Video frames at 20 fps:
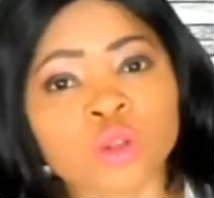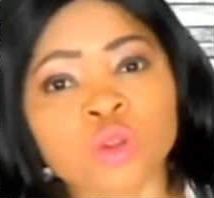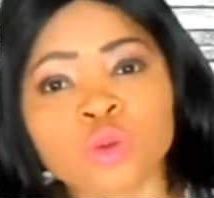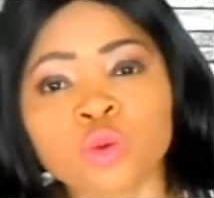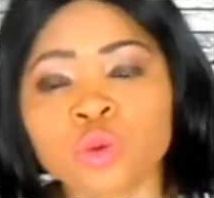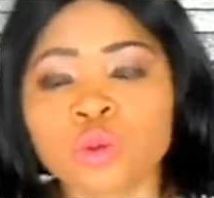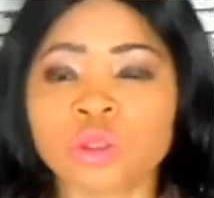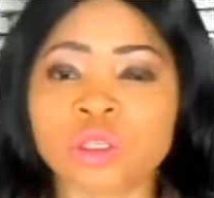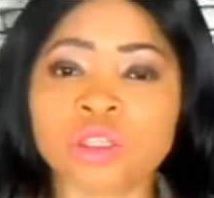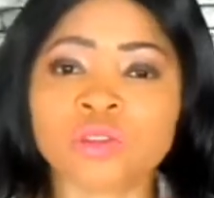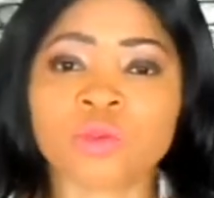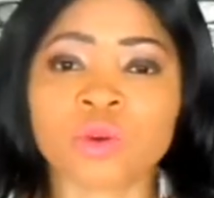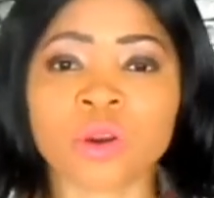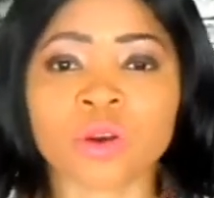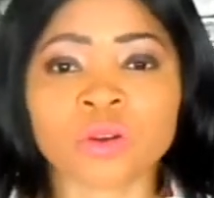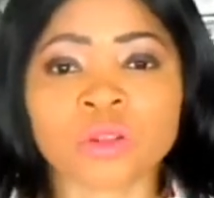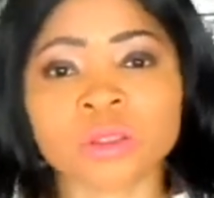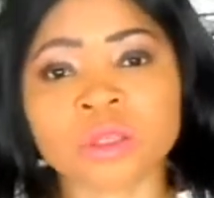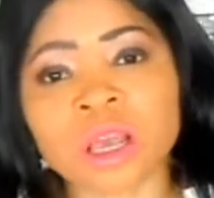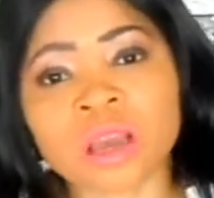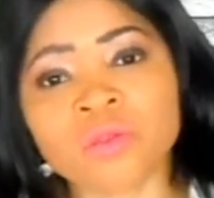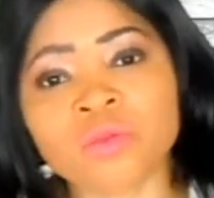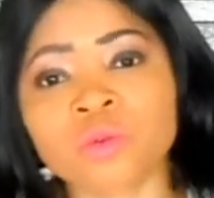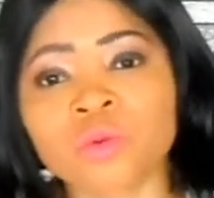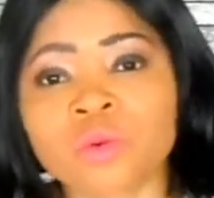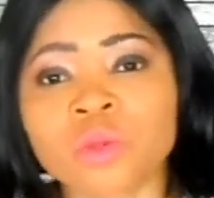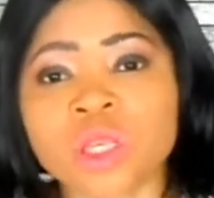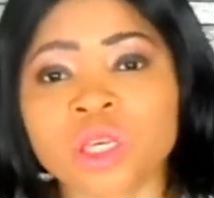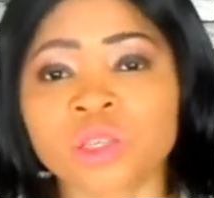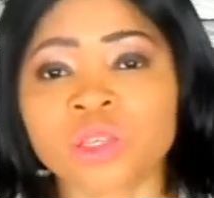Do this for yourself,
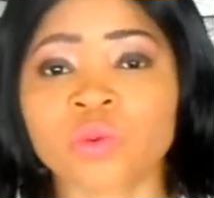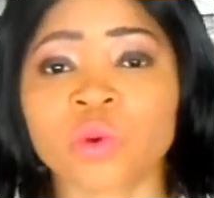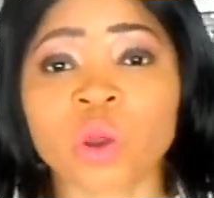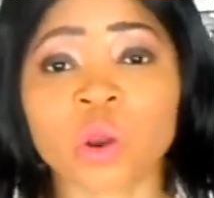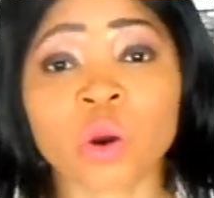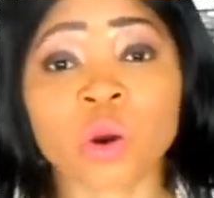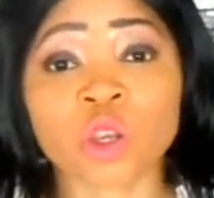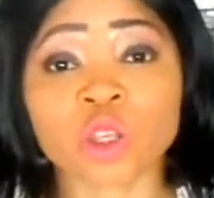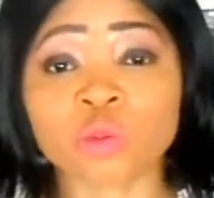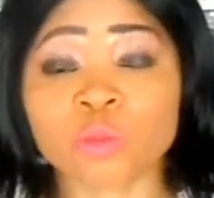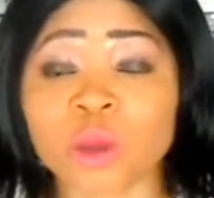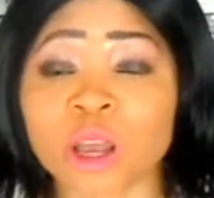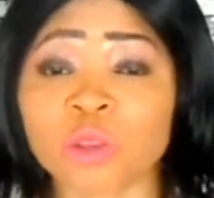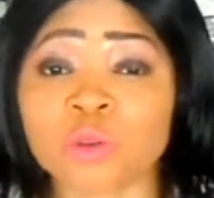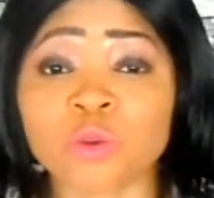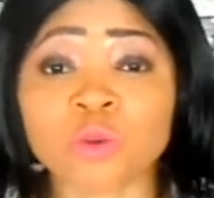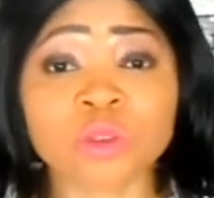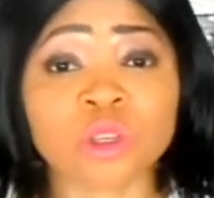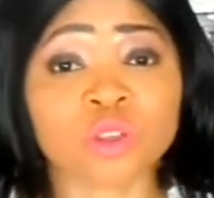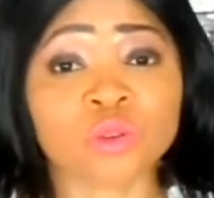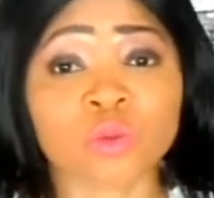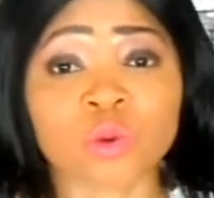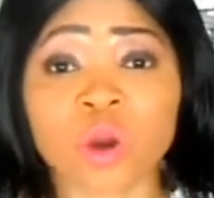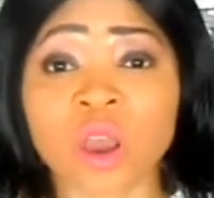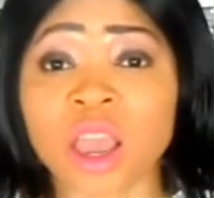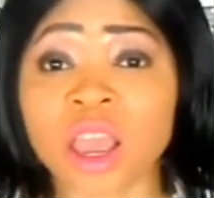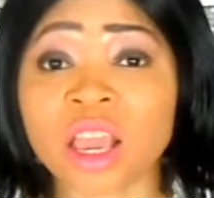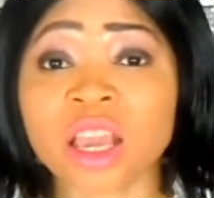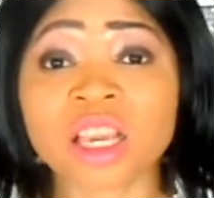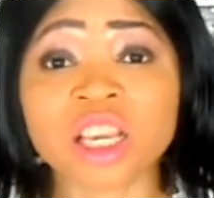do this for your husband, do this for
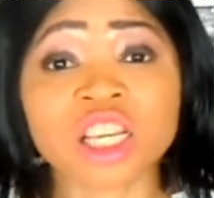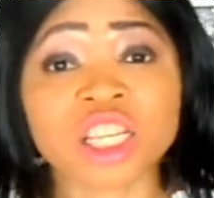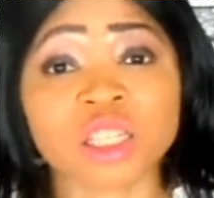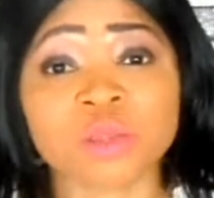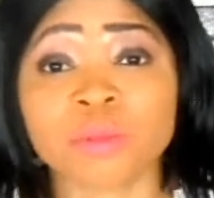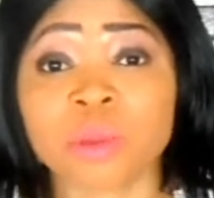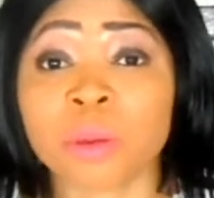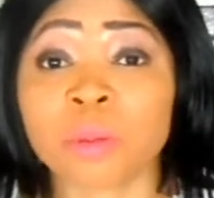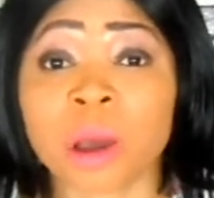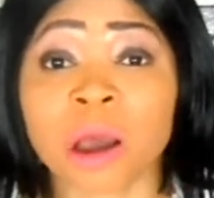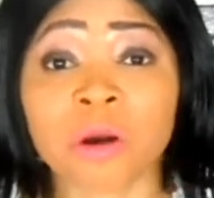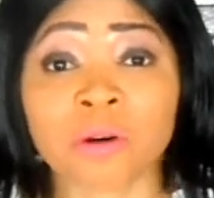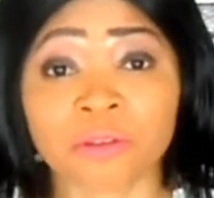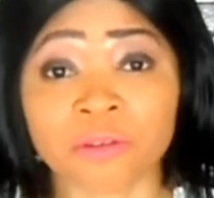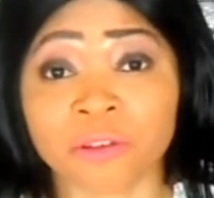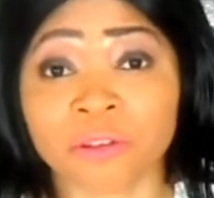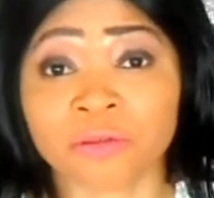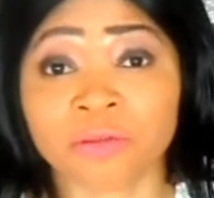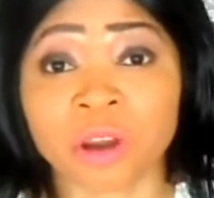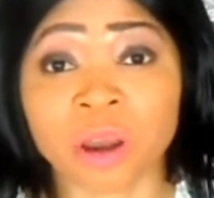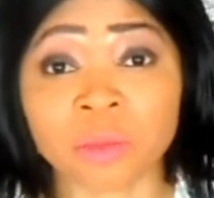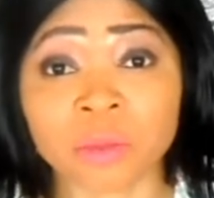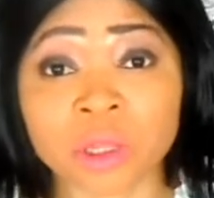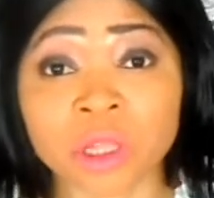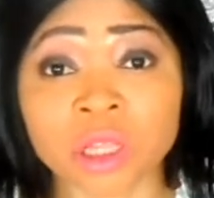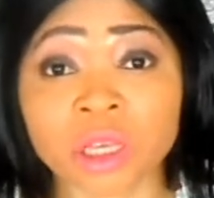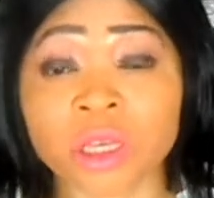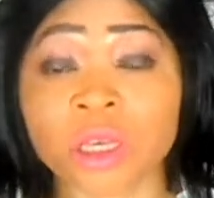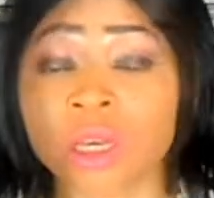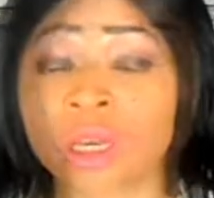each member of your
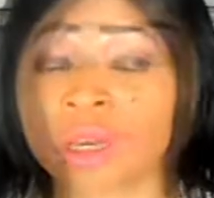family.